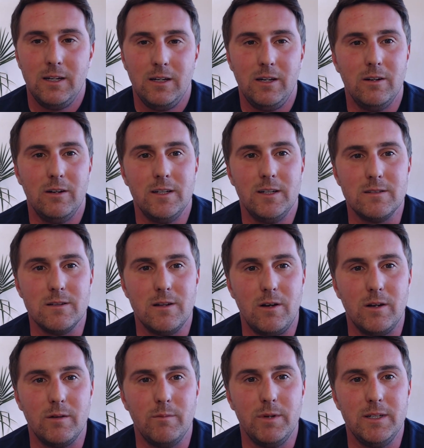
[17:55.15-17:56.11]
has
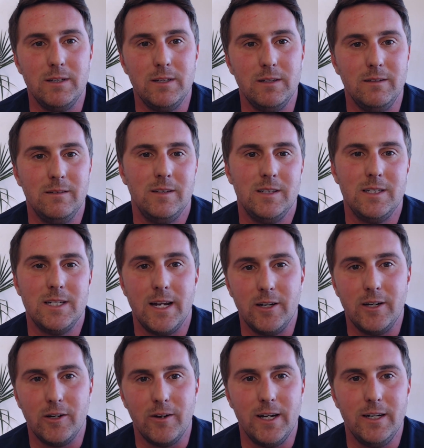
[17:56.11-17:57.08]
long been
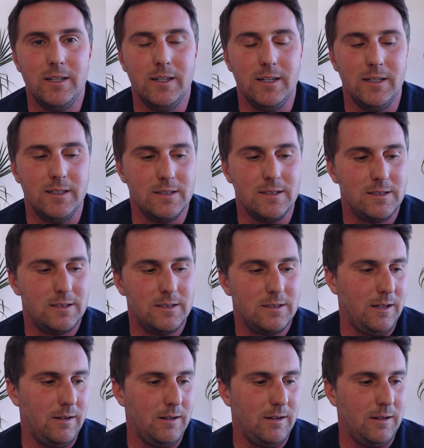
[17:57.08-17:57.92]
denigrated as